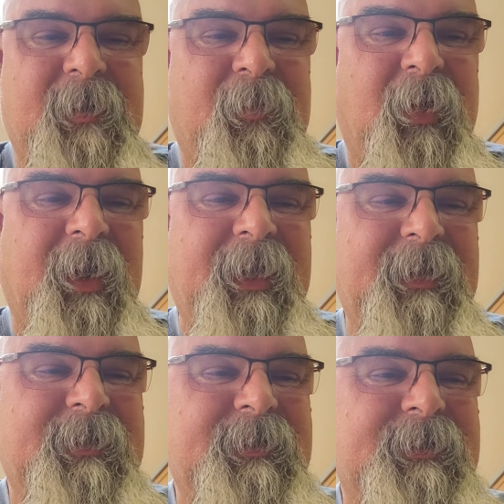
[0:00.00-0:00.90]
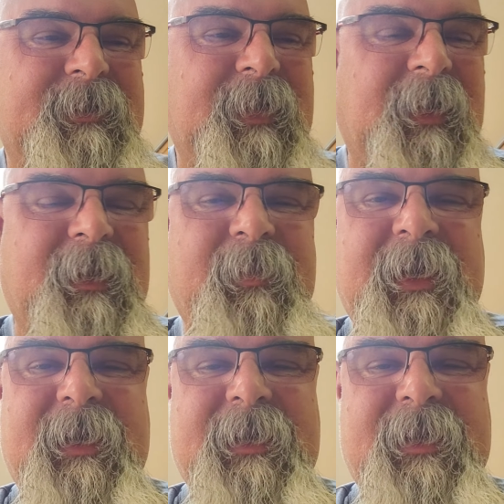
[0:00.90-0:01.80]
Brian's telling
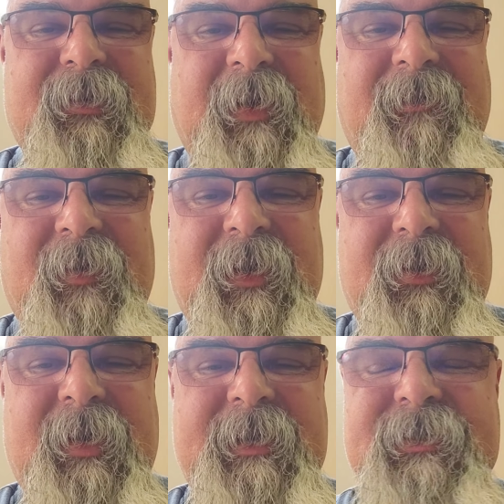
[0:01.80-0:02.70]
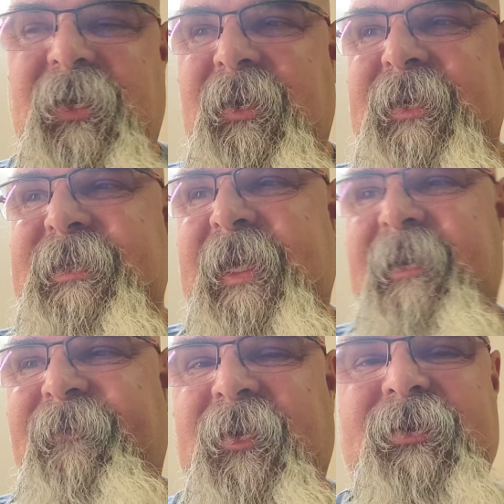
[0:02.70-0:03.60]
me in the driveway, you need to start it and take
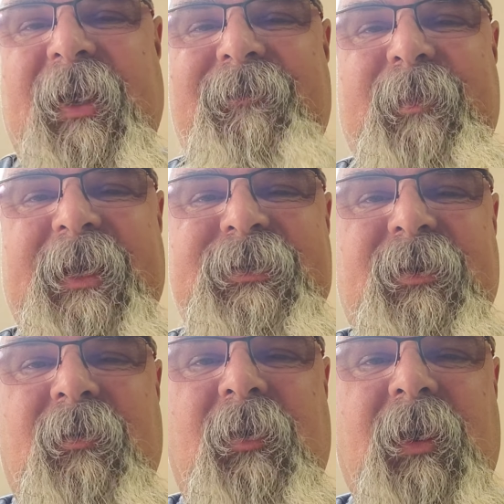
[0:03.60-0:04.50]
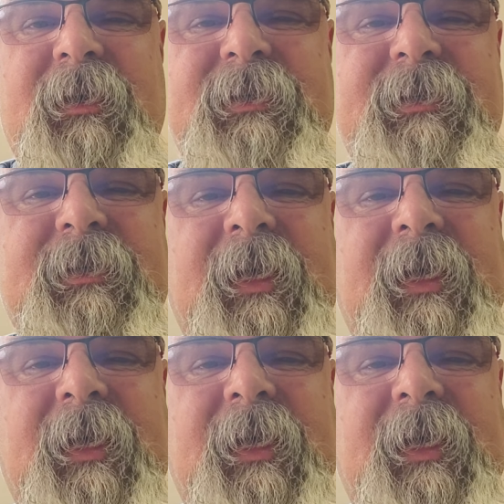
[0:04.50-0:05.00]
it for a drive and make sure it works.